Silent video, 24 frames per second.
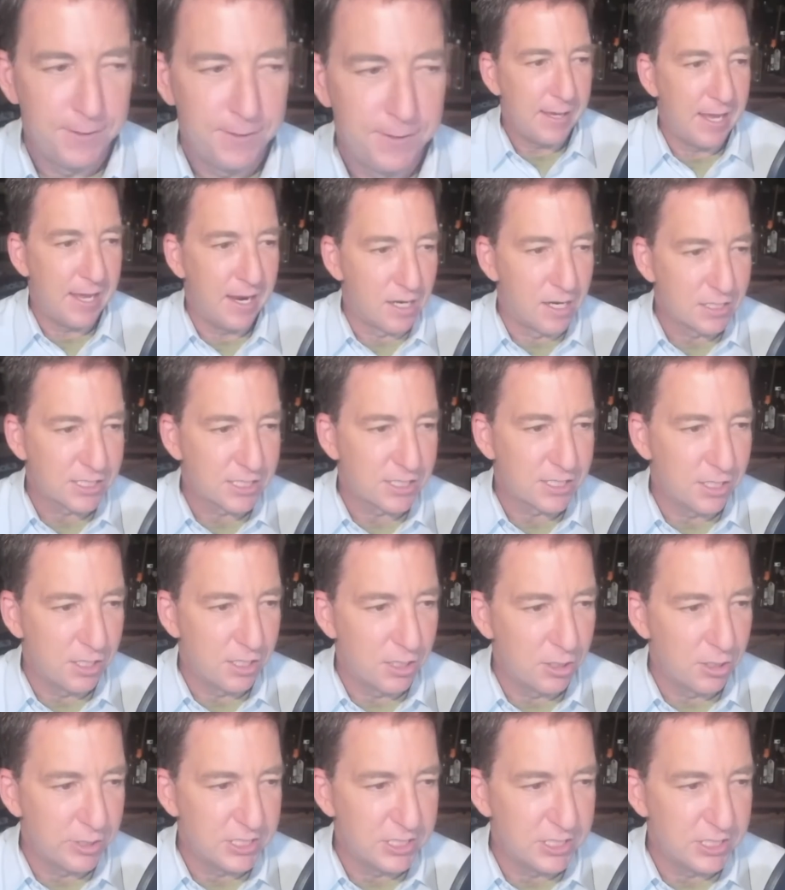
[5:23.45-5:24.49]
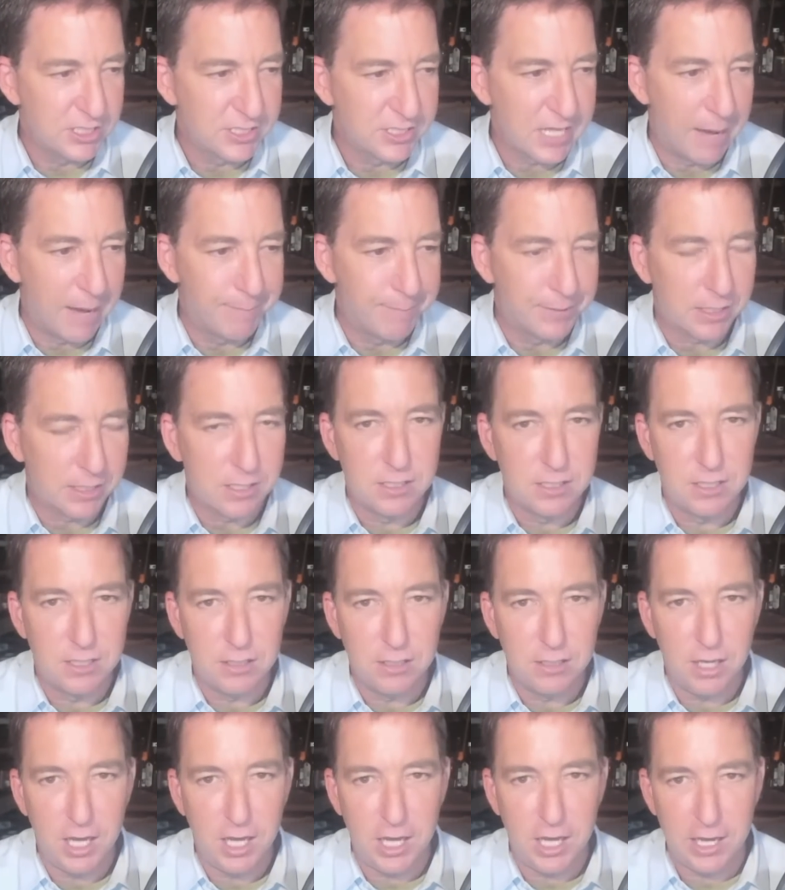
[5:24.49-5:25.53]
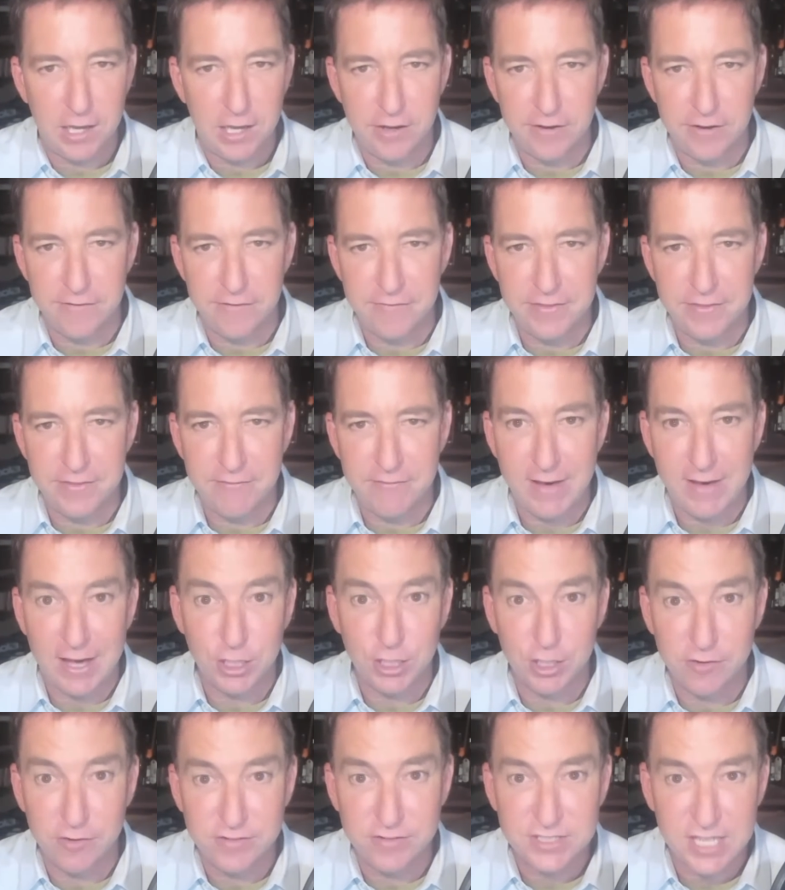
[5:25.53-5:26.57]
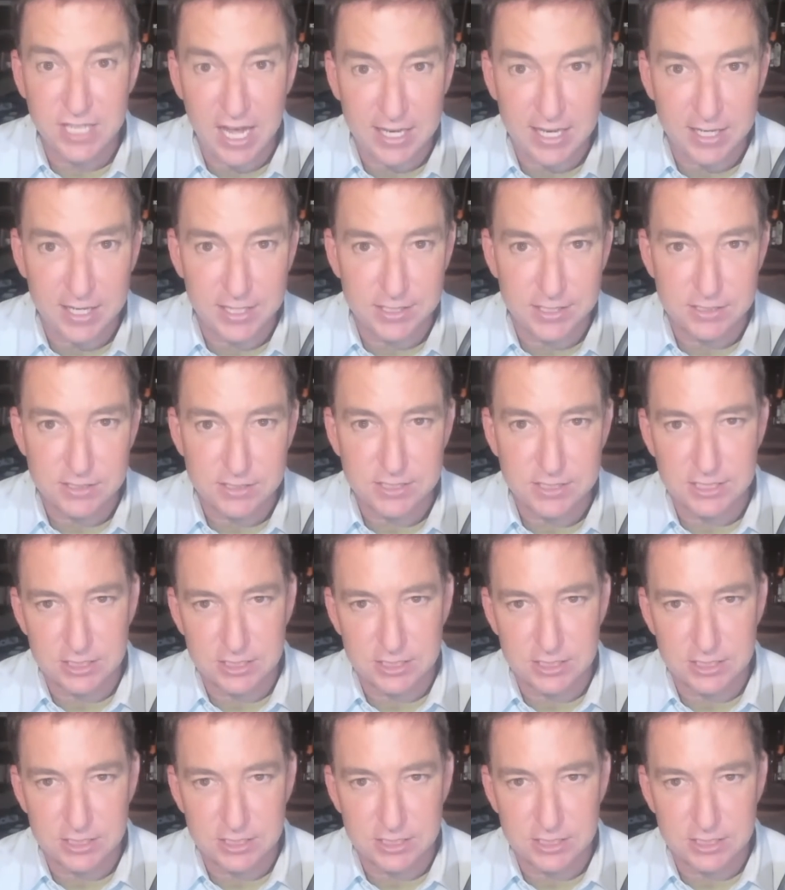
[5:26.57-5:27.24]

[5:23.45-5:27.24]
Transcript: and also is skeptical of the value of science,